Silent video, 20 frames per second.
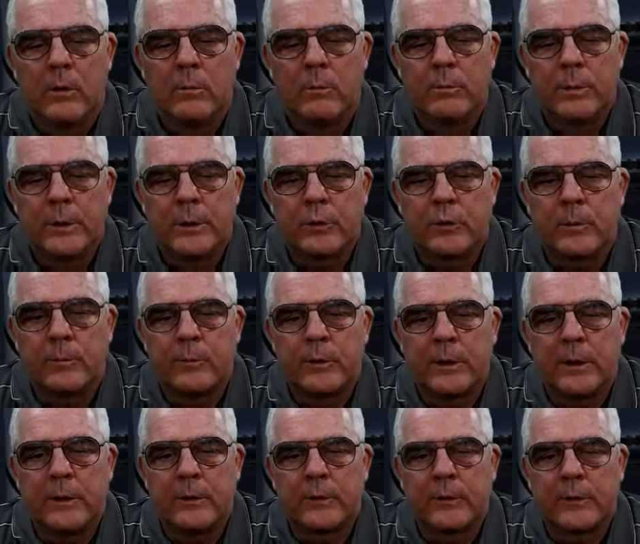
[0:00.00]
Bishop
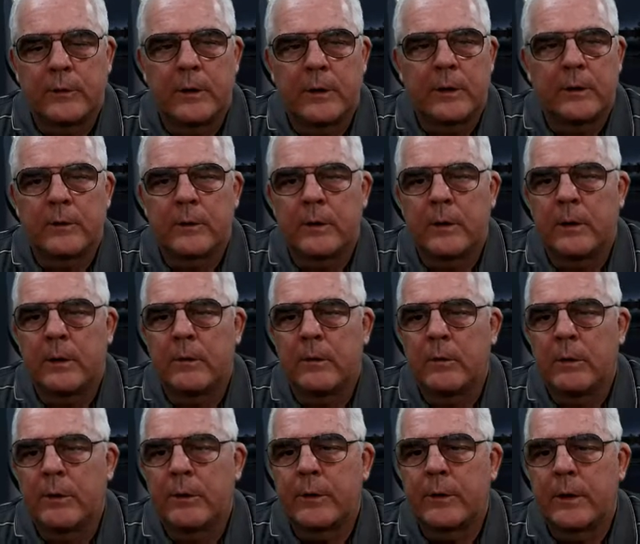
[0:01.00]
d6, and
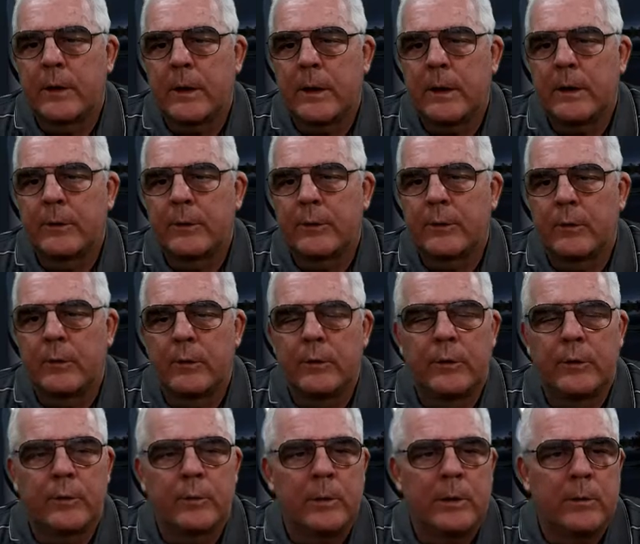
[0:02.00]
with
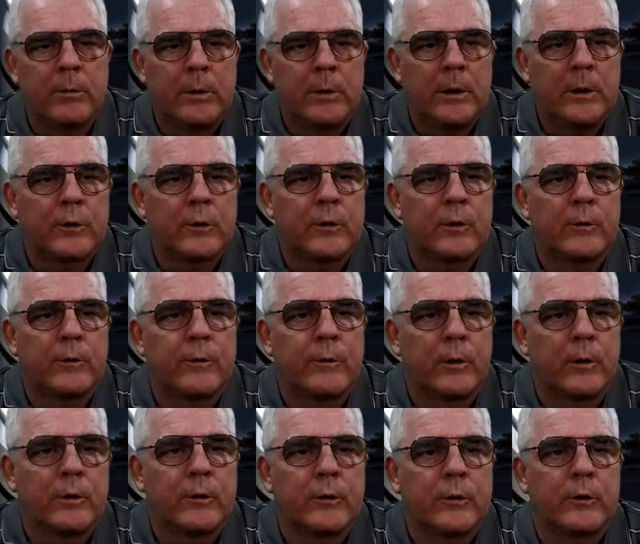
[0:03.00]
castles, we reach the
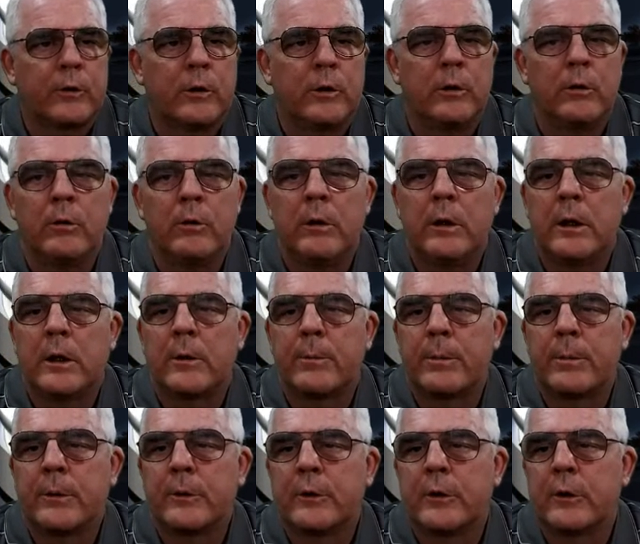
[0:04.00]
first unique
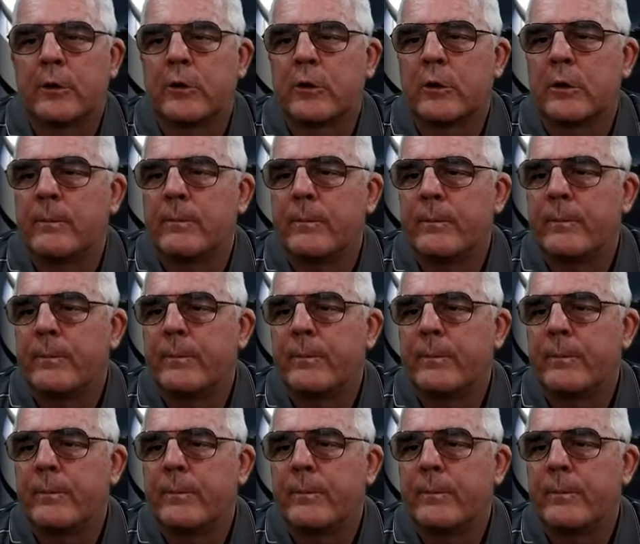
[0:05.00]
position.